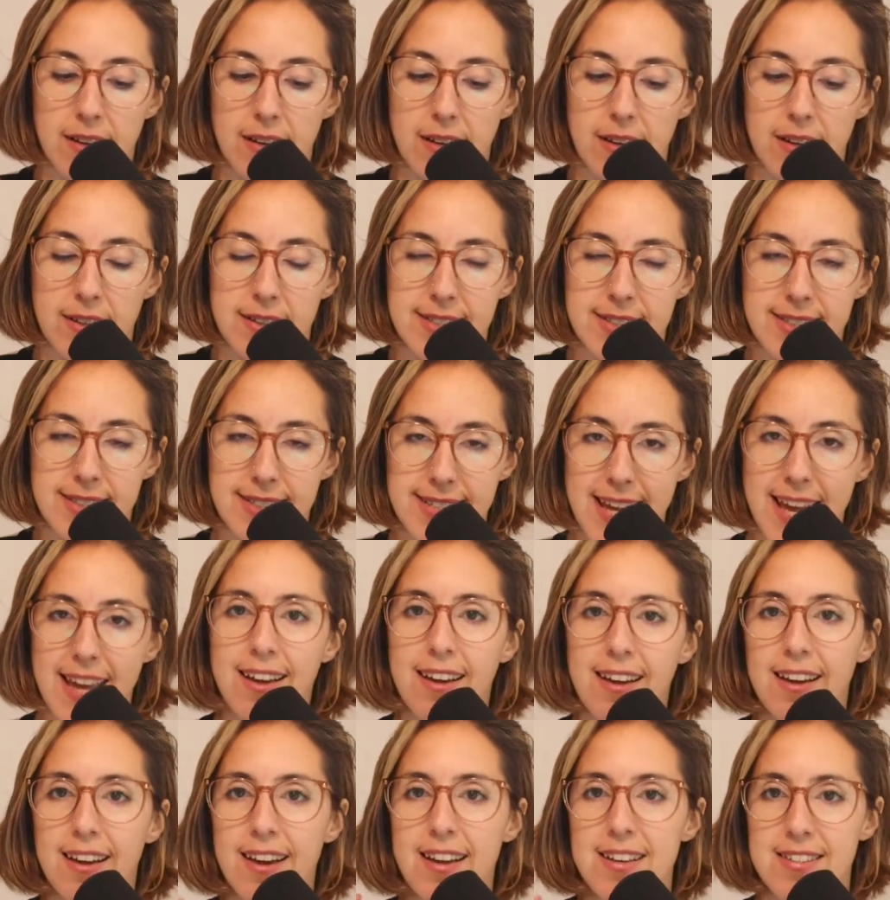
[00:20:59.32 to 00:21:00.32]
take
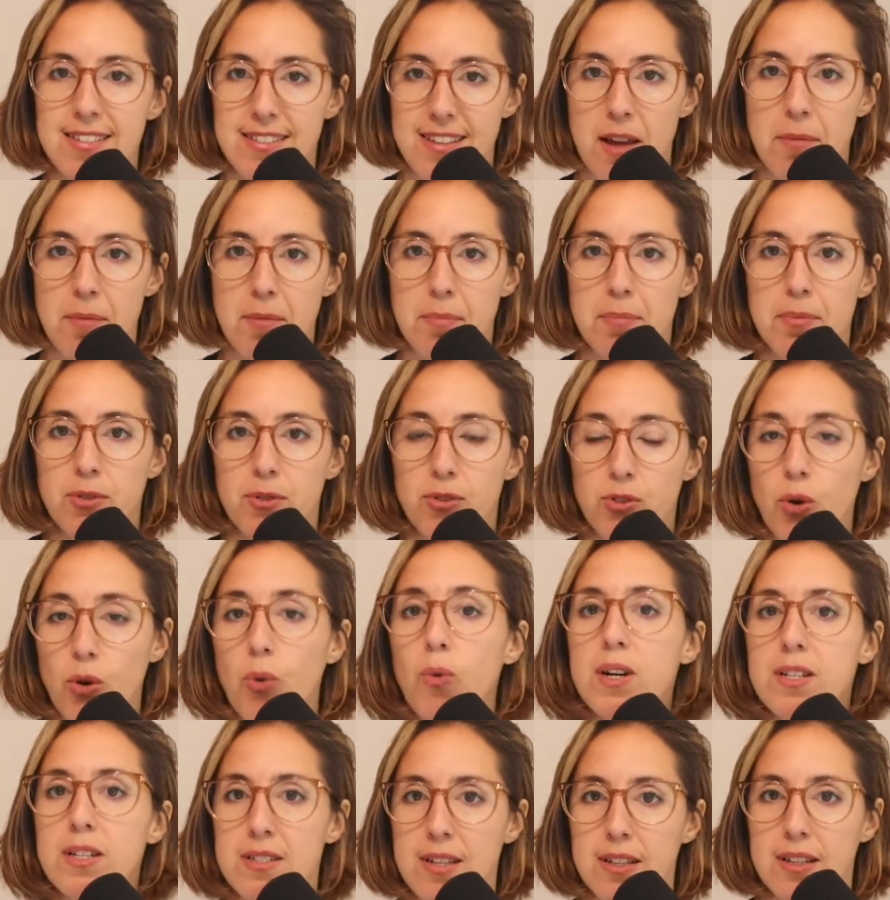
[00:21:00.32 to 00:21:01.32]
a step
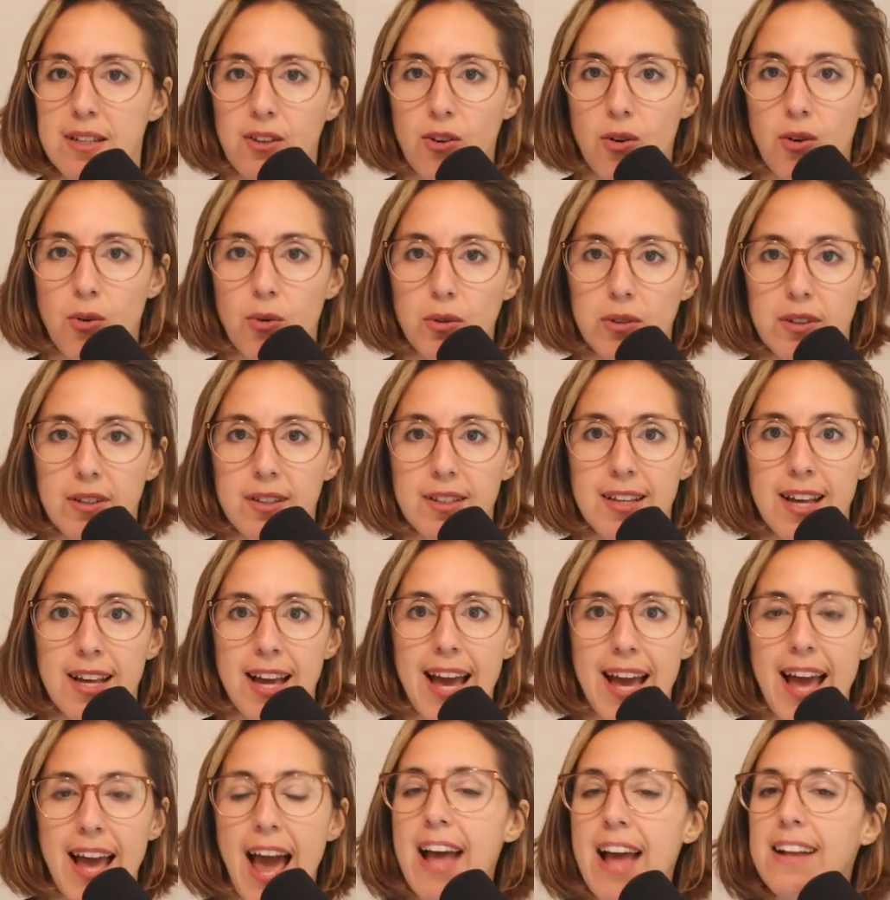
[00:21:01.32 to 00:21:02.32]
towards that goal
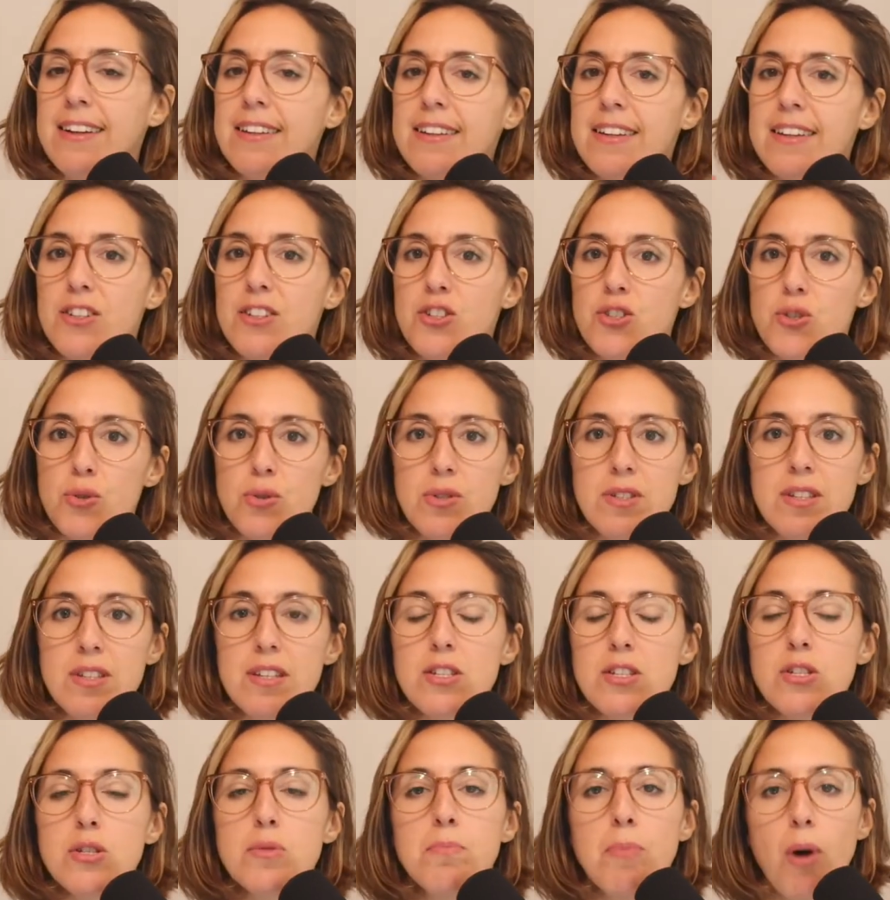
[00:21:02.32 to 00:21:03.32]
and choose the
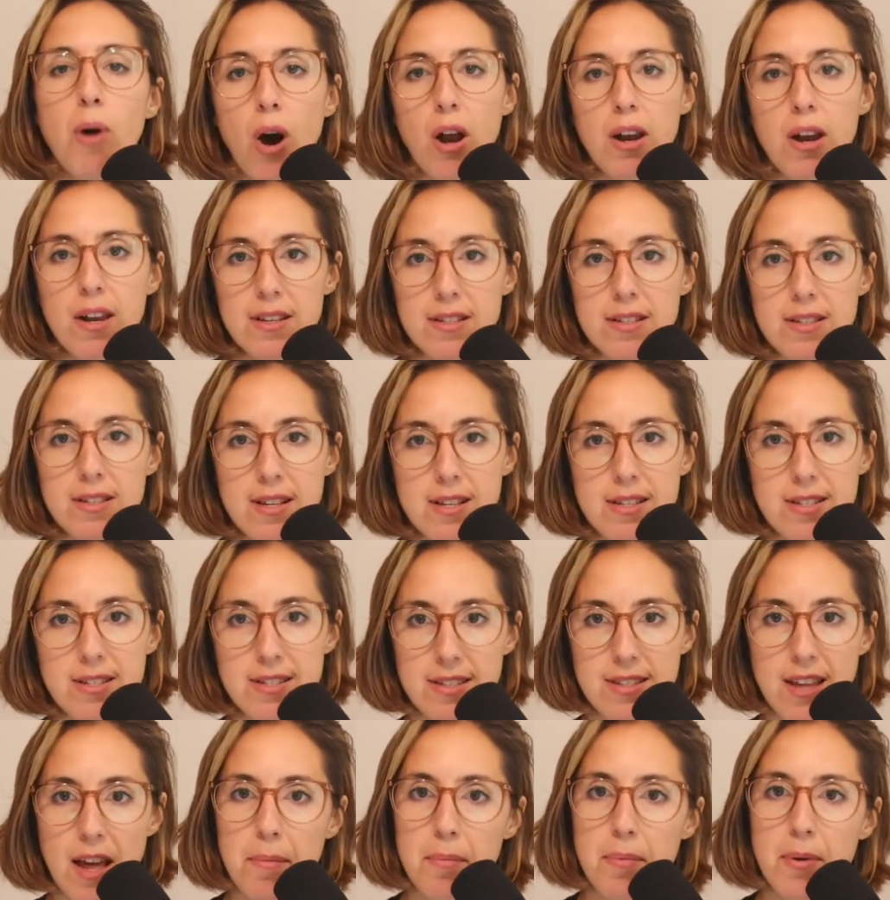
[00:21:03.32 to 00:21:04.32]
smallest
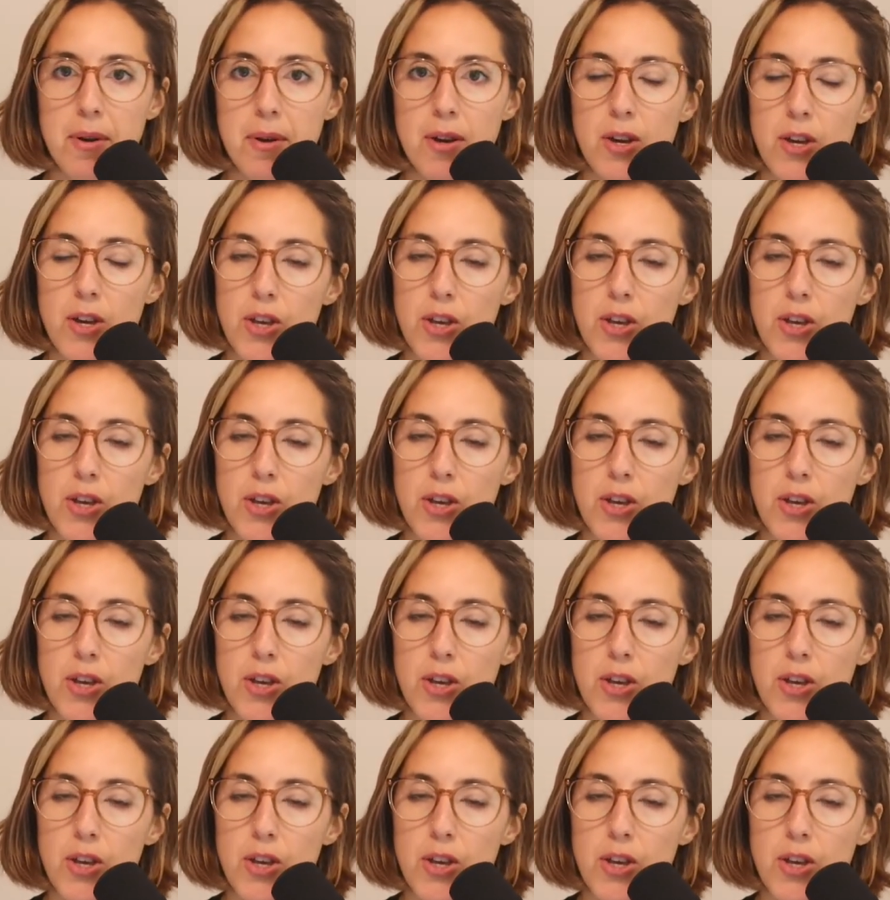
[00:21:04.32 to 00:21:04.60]
step you